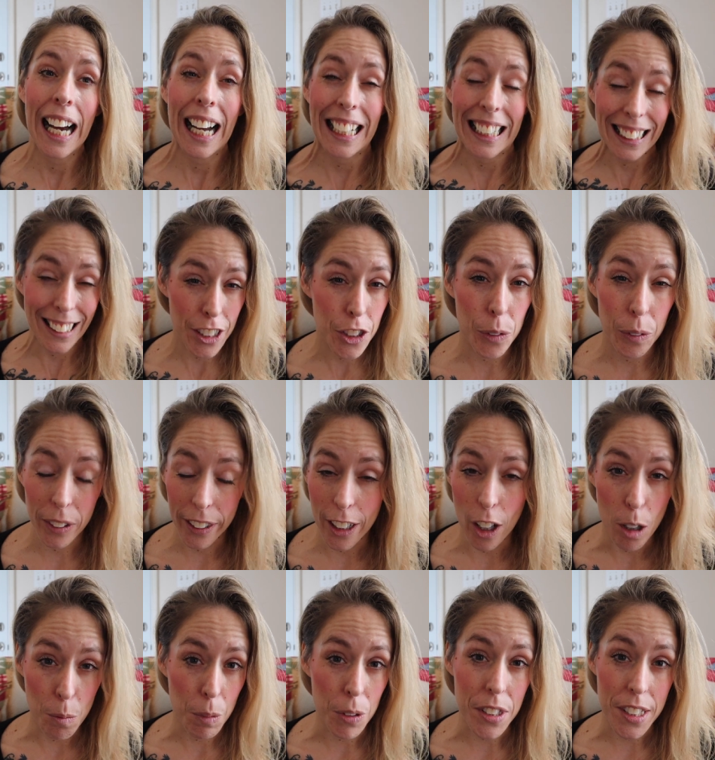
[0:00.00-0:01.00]
I literally
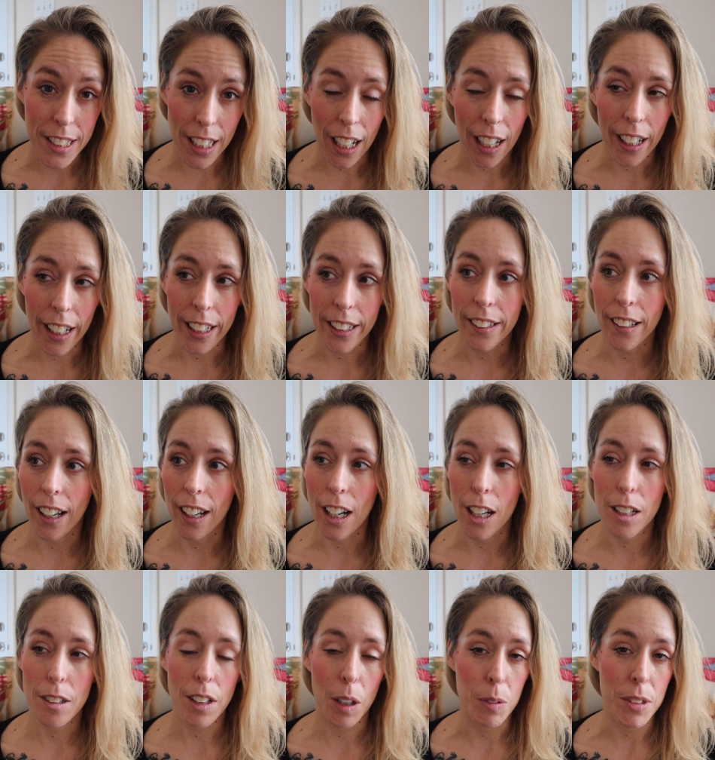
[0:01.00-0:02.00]
almost died.
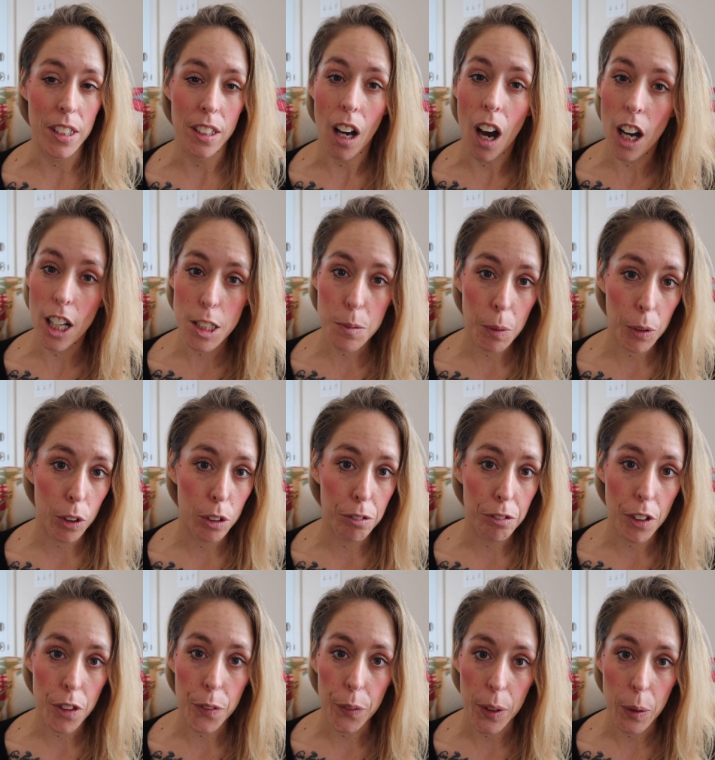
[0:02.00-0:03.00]
Uh, I was in the hospital
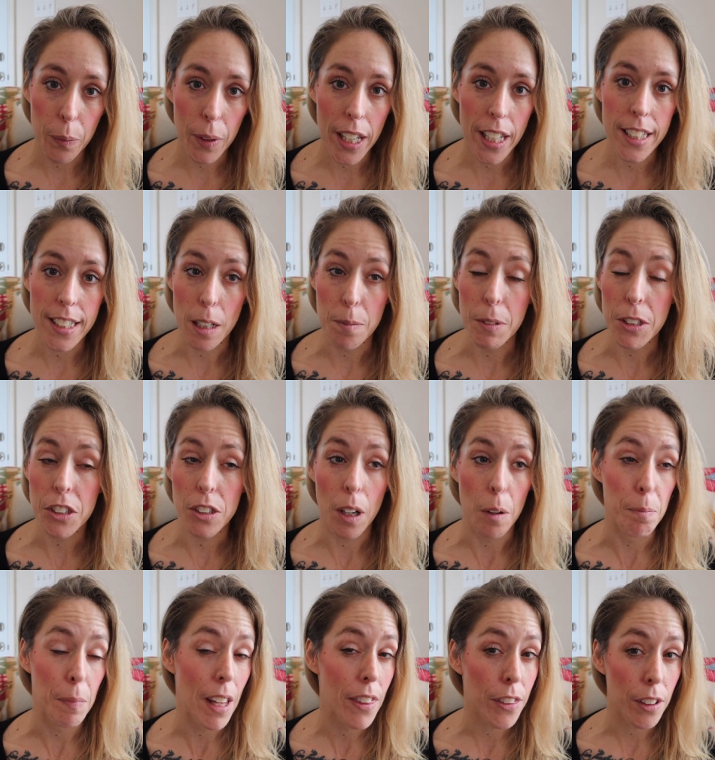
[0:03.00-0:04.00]
for three weeks. I missed a
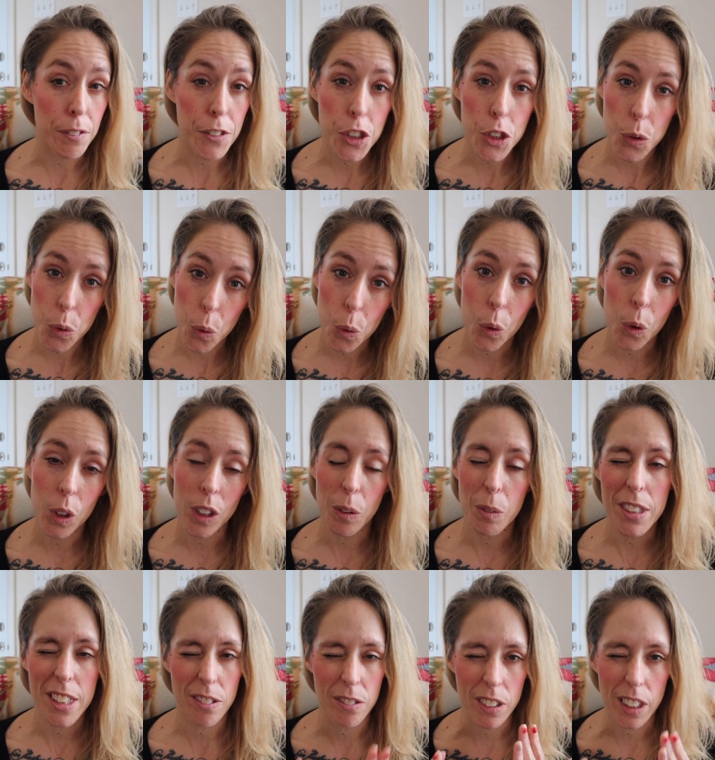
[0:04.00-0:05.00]
month of school. It
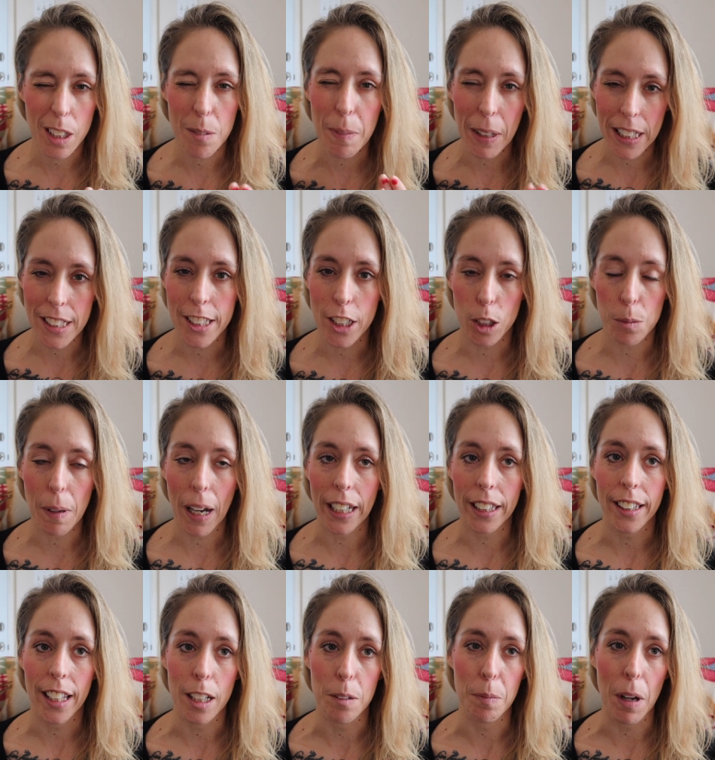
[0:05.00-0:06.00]
was a really big deal
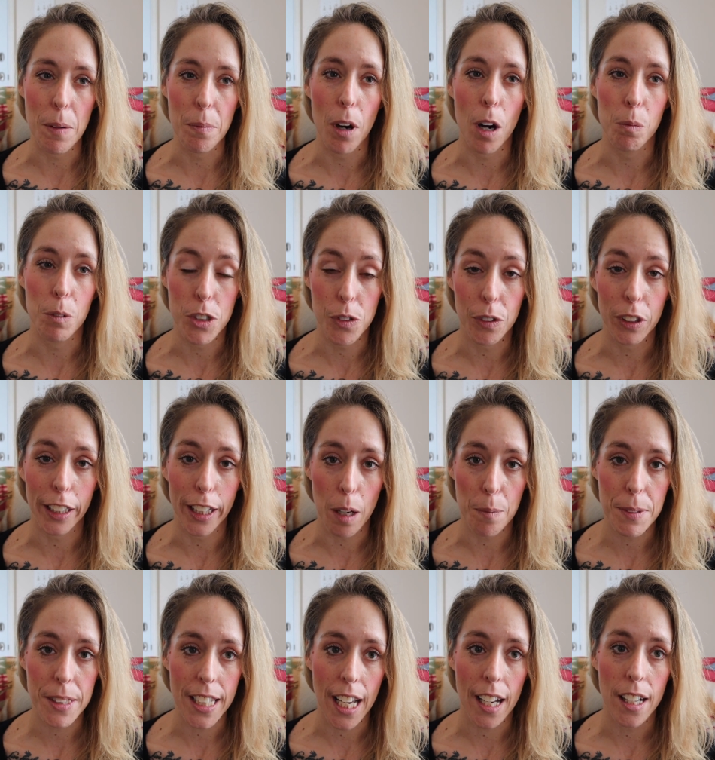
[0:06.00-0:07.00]
back then. My mom was really
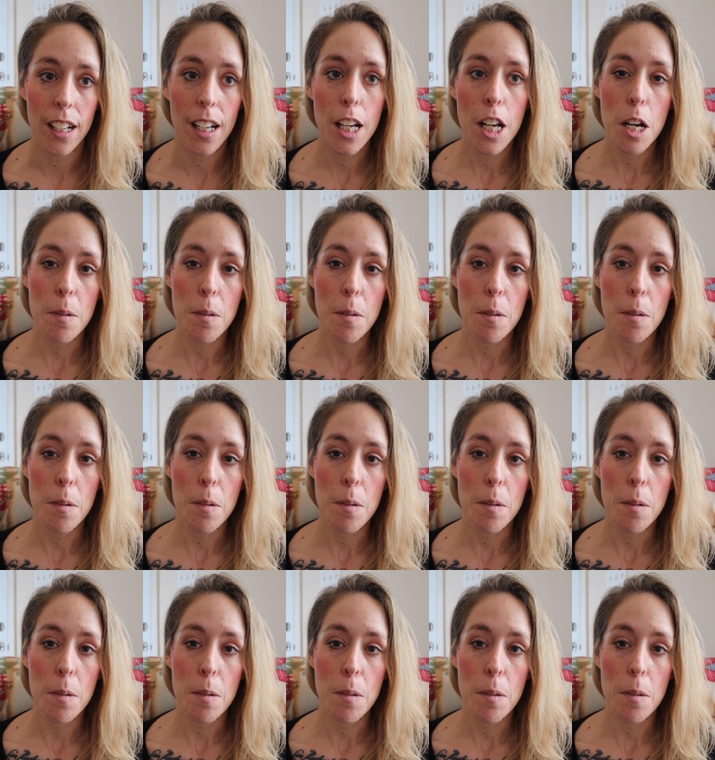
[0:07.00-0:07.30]
upset.